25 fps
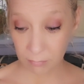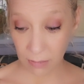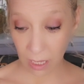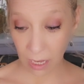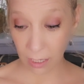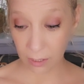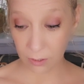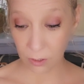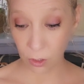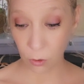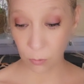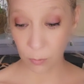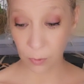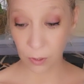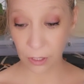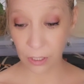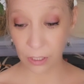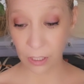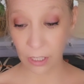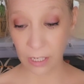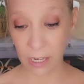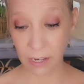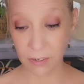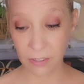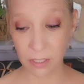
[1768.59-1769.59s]
October.
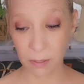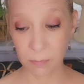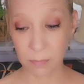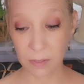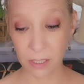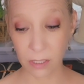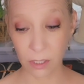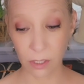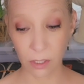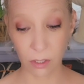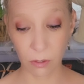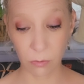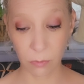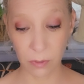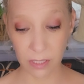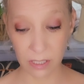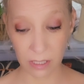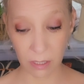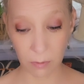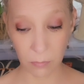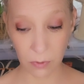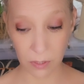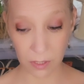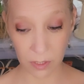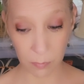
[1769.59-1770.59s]
It could have something to do with
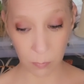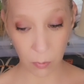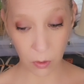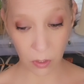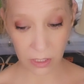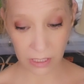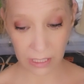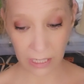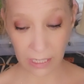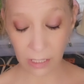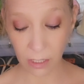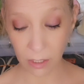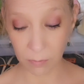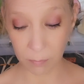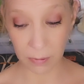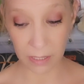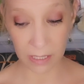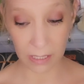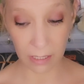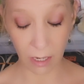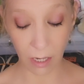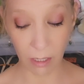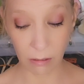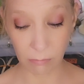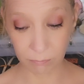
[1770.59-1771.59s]
someone's birthday. It could
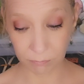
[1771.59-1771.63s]
be